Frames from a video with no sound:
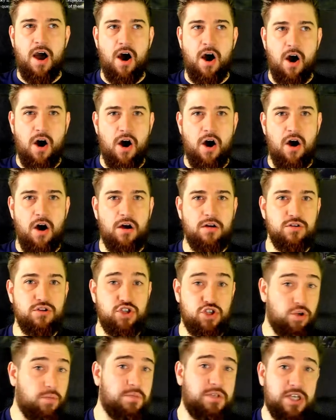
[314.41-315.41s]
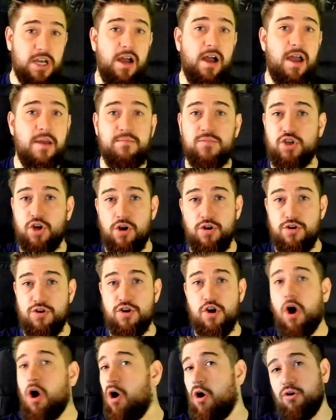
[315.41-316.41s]
are sometimes
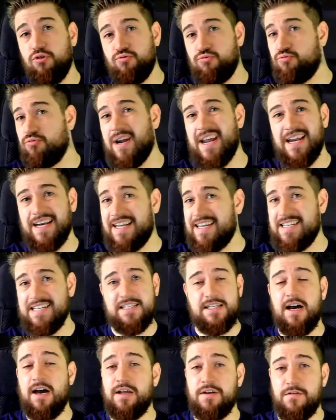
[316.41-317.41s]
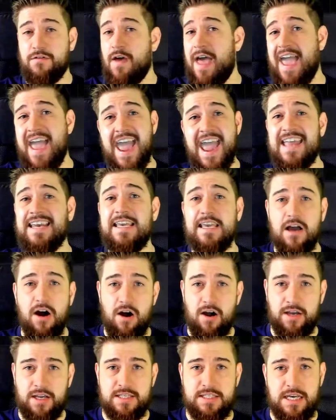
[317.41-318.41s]
not really designed for any
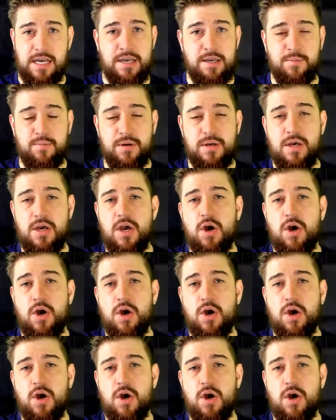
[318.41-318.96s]
archetype,